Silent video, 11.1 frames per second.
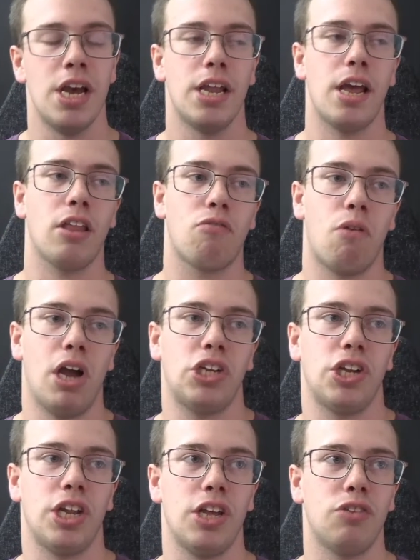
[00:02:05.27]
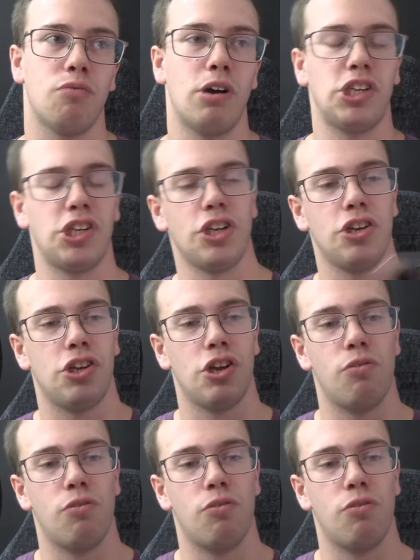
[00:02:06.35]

Now the question is, what should you do